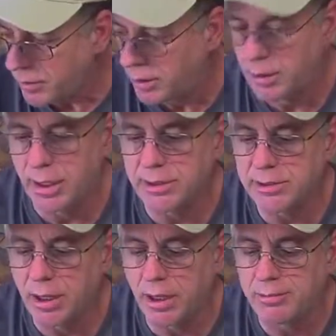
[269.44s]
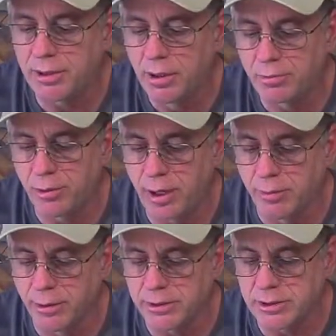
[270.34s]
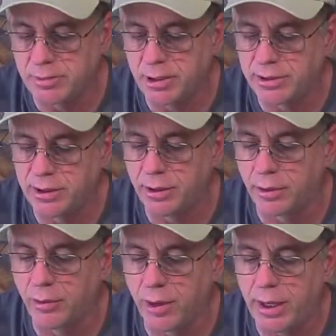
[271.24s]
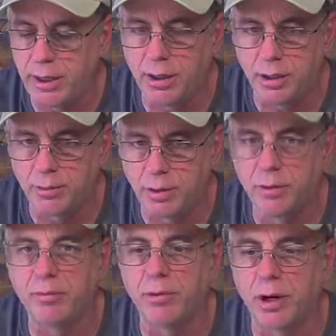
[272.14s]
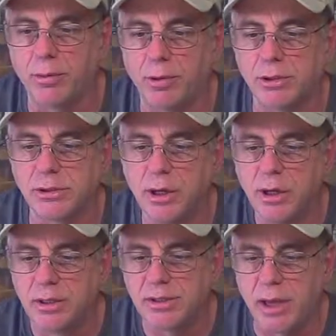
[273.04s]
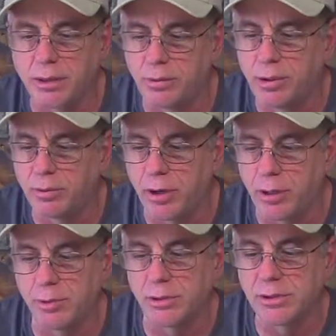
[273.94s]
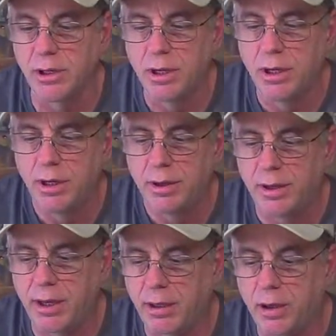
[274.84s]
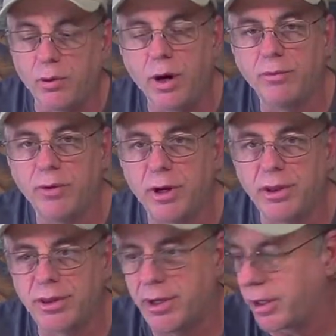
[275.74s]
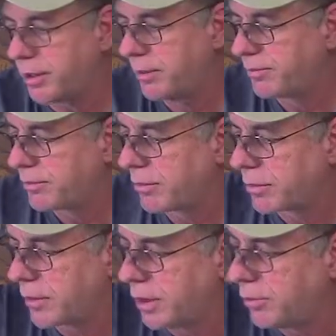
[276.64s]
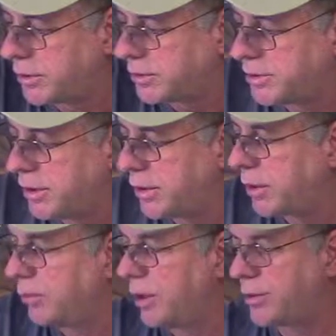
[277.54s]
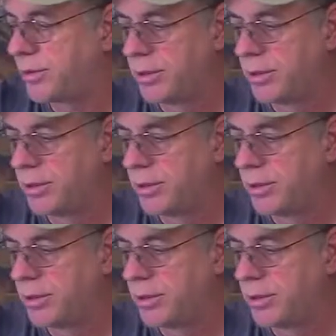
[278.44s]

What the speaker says: A lot of times primers, especially your gray automotive primers, sandable primers, they go on very thick. And when you're dealing with